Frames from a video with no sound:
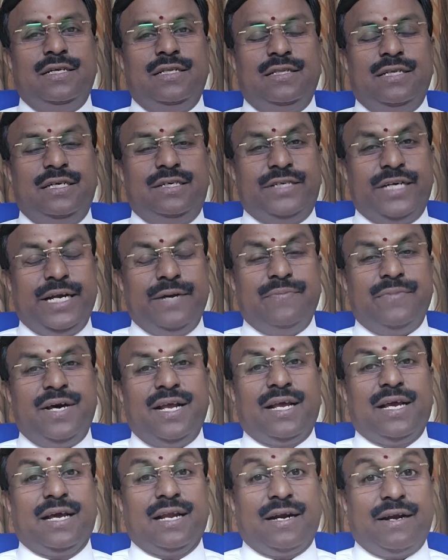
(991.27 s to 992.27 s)
the
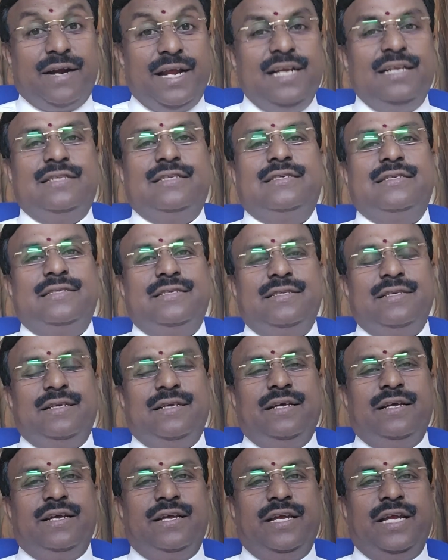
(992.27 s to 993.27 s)
trademark rights
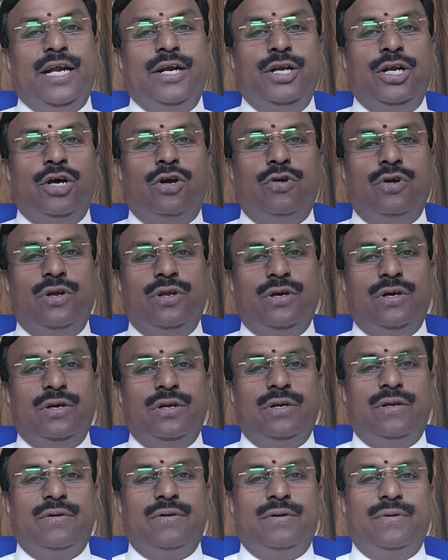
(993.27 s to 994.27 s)
endowed
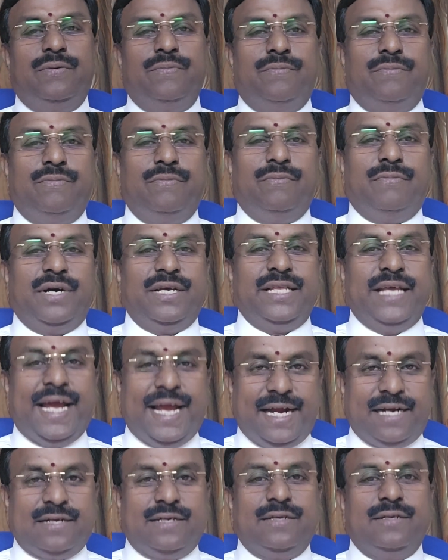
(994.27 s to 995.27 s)
by the
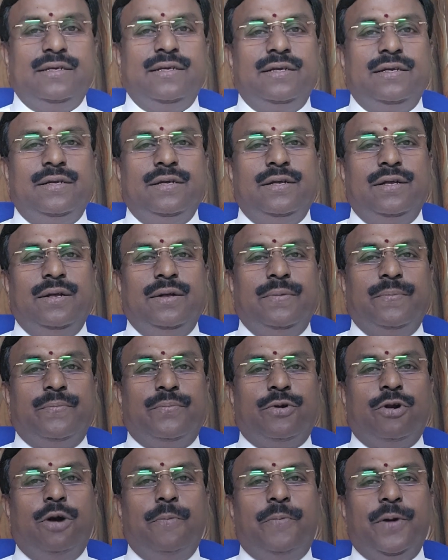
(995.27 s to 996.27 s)
Act.
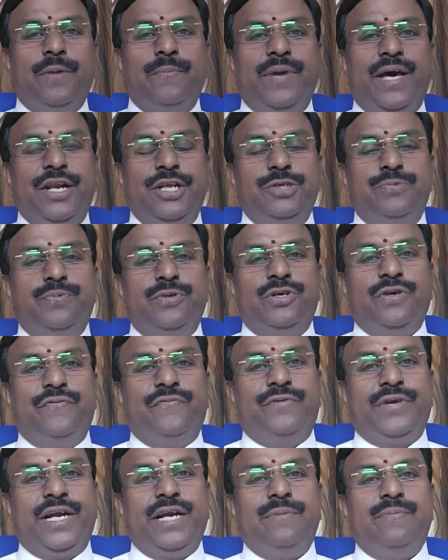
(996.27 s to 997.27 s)
Proper management
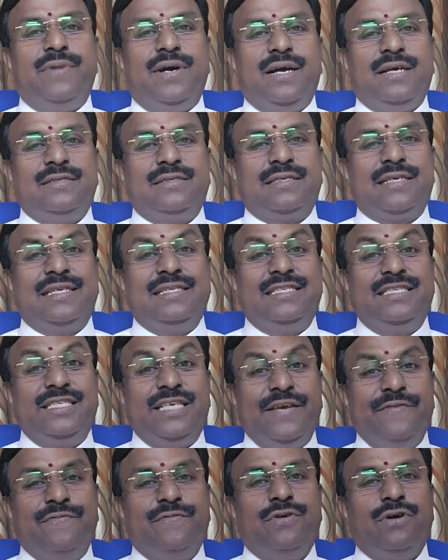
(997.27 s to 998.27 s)
of trademarks can
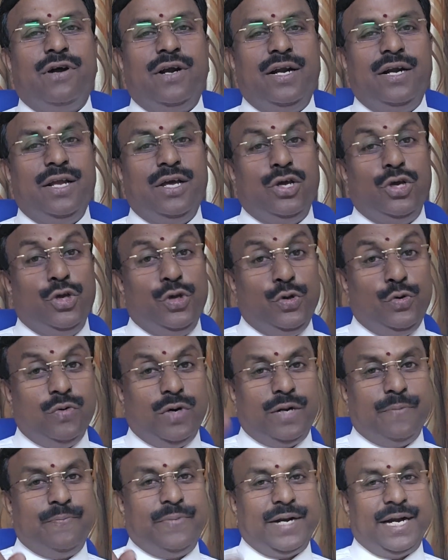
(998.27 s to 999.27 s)
safeguard
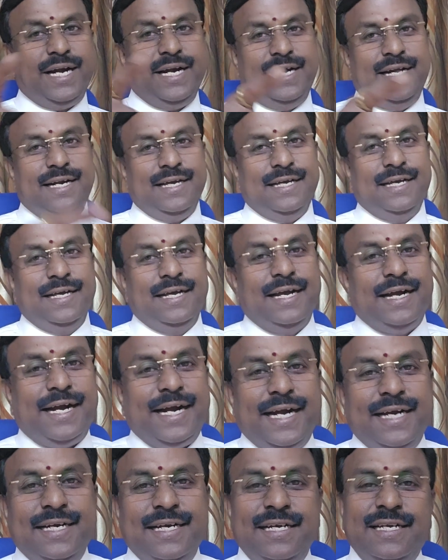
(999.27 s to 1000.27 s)
your brand
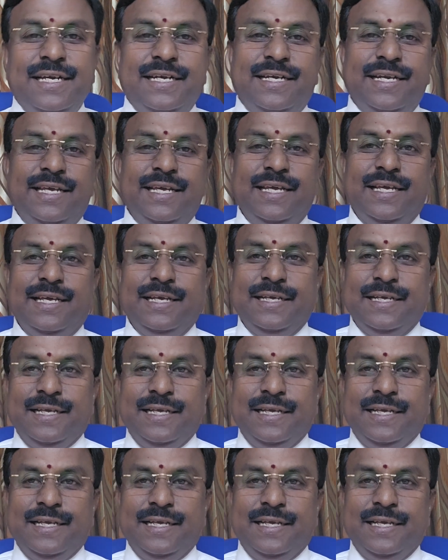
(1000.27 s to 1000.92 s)
identity